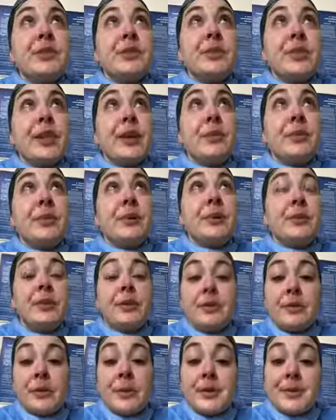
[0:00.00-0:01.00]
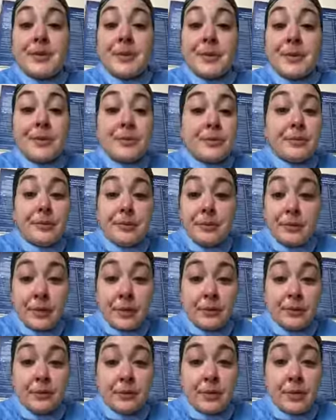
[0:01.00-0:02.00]
what happened at the other hospital.
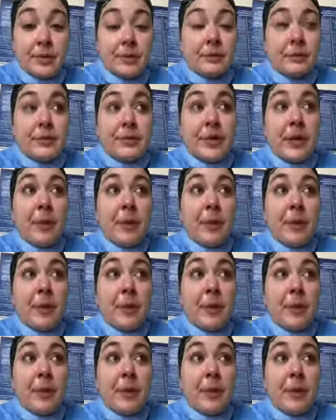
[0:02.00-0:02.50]
They don't care what's